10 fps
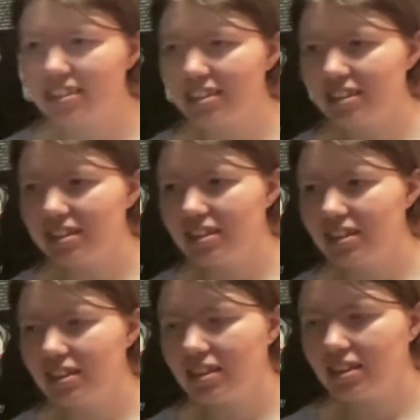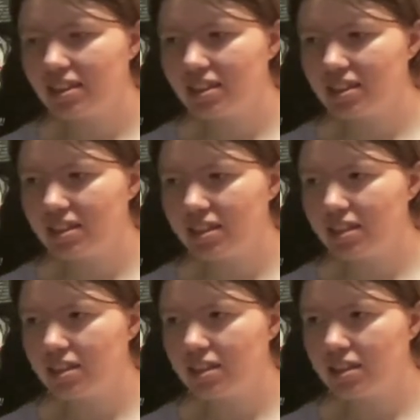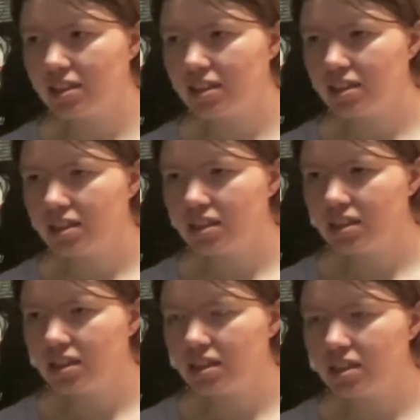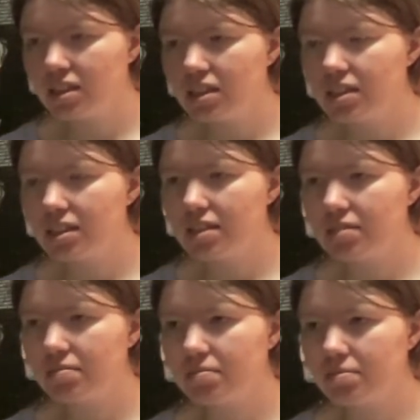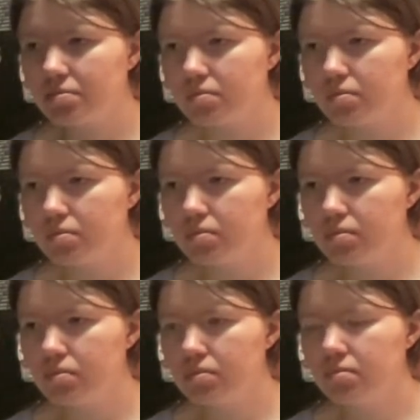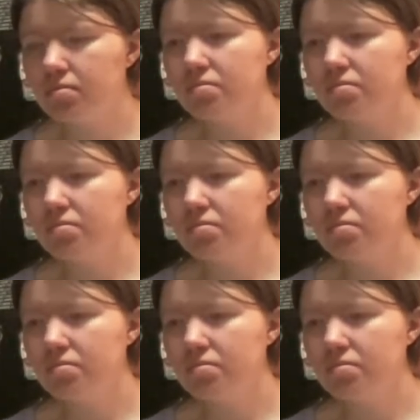[no speech]